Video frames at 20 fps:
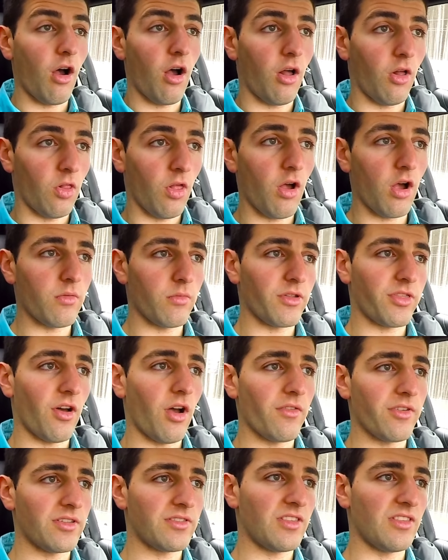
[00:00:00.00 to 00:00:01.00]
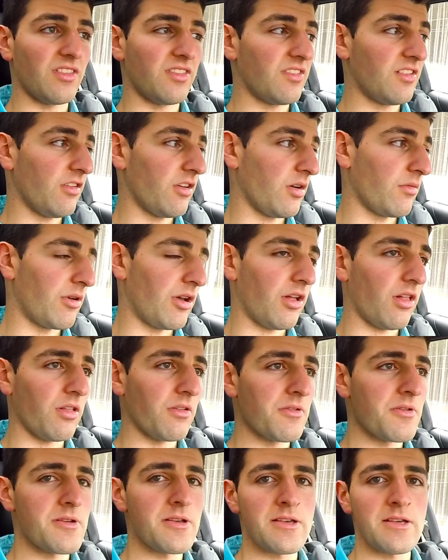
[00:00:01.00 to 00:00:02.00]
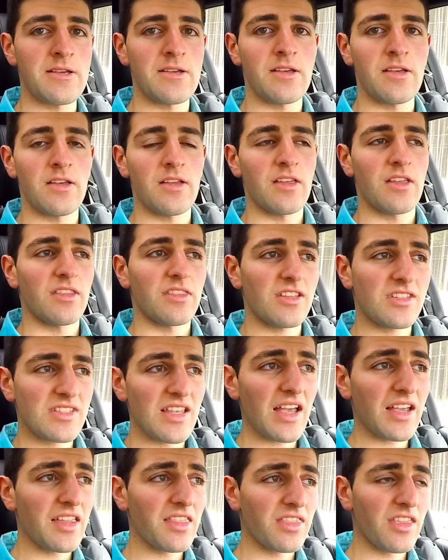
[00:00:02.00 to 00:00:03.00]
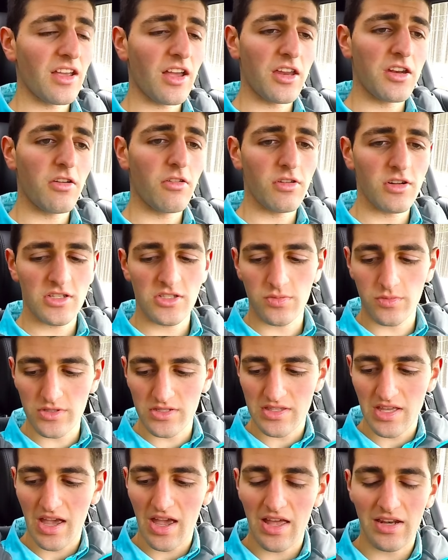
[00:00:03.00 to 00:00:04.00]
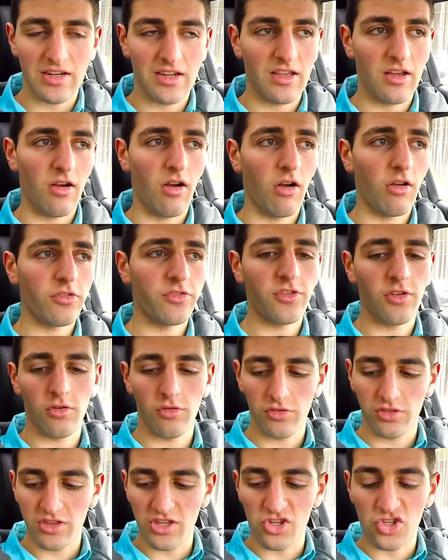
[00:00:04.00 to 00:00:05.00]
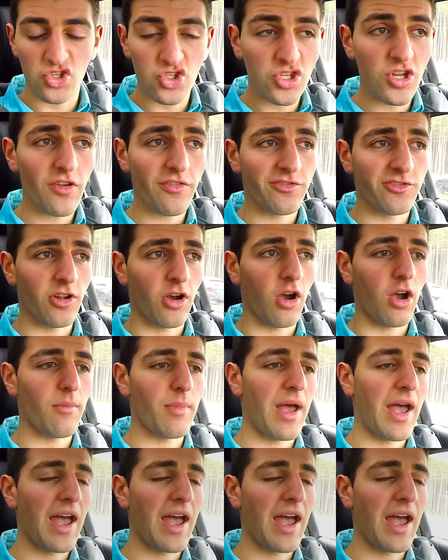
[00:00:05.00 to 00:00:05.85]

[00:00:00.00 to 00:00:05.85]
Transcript: along with obviously the steering wheel. The second thing I noticed was that also the shift knob